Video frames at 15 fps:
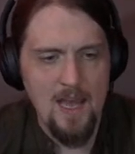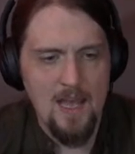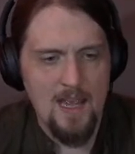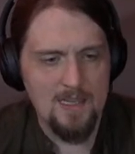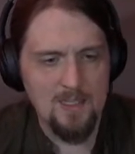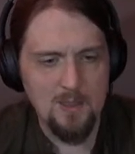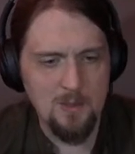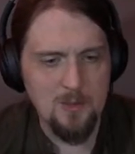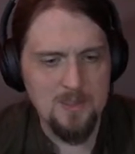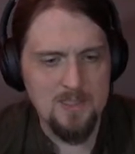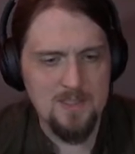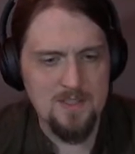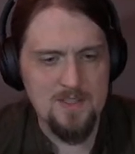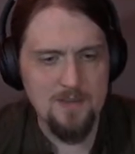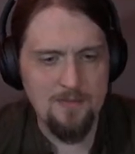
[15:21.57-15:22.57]
and it looked
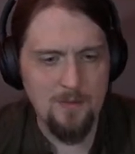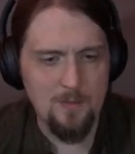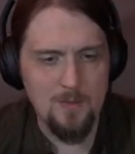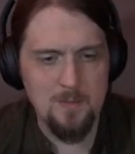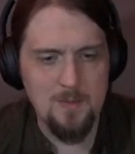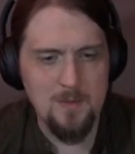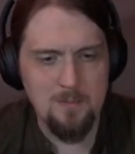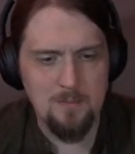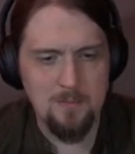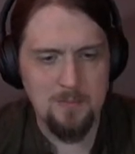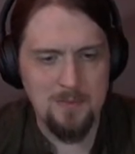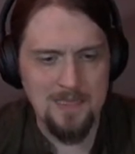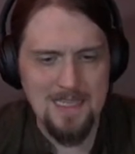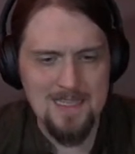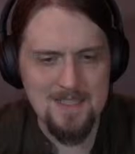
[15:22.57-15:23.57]
as if it would be
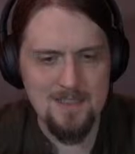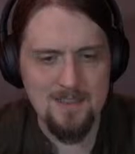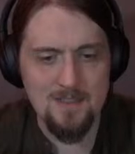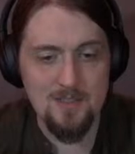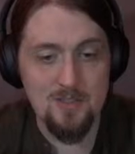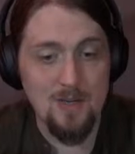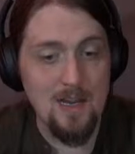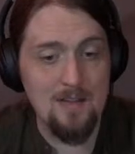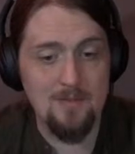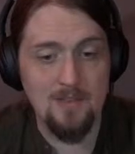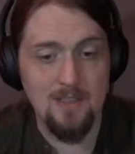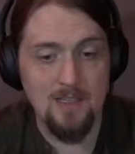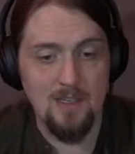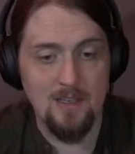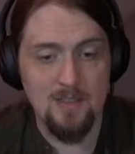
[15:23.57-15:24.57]
pleasant
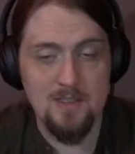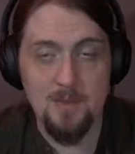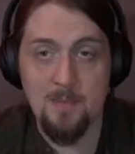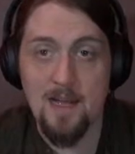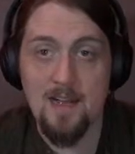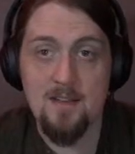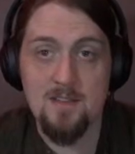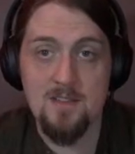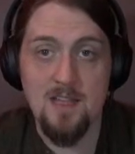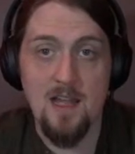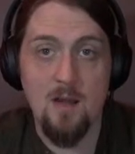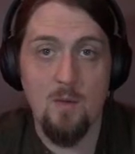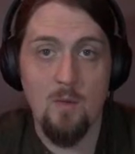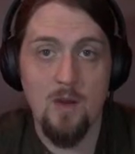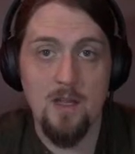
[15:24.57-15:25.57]
traveling to pass
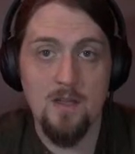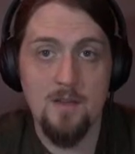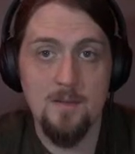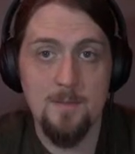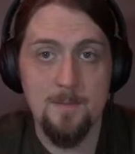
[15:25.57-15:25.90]
that way.